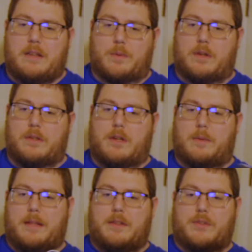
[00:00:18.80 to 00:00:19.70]
going to talk
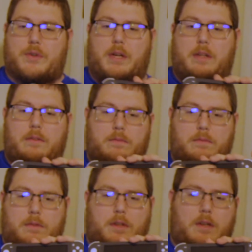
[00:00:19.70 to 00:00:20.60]
about the screen,
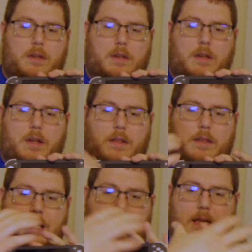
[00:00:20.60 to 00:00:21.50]

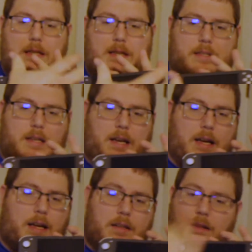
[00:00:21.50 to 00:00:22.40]
the
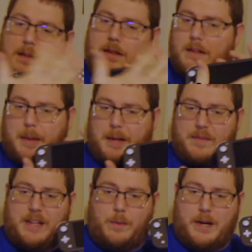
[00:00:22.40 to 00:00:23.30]
design, like
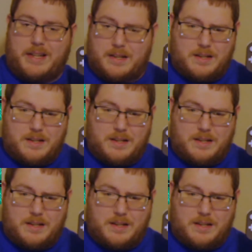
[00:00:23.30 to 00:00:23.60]
Vanna White here,